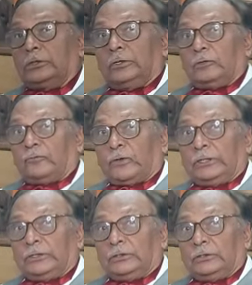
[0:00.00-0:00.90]

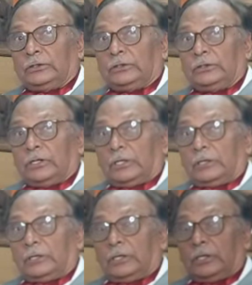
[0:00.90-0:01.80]
fight
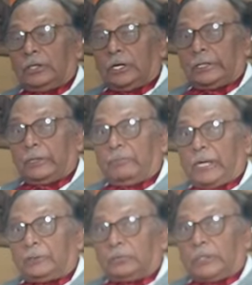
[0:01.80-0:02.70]
and get
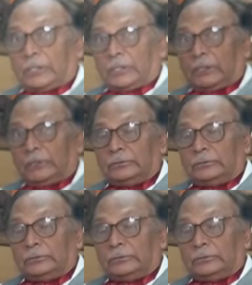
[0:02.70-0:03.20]
back to Dhaka.